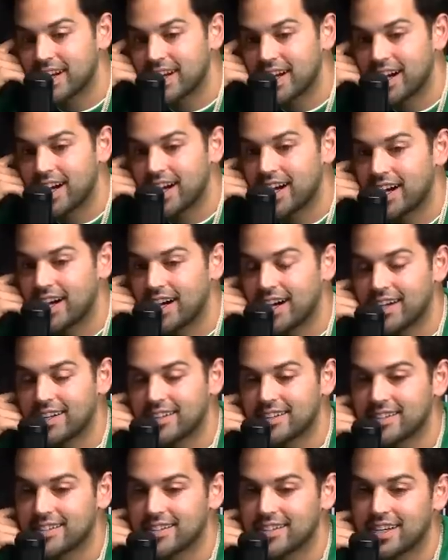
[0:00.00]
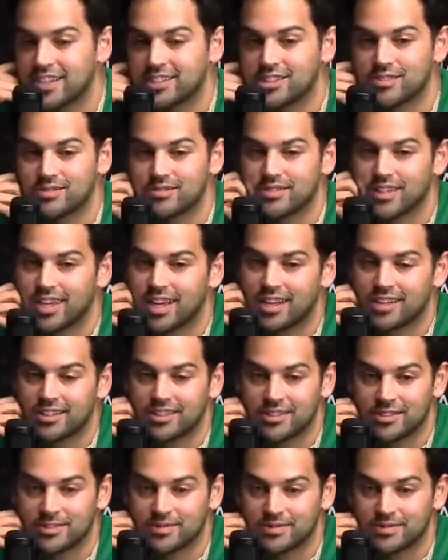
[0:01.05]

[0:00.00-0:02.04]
uh i just i don't know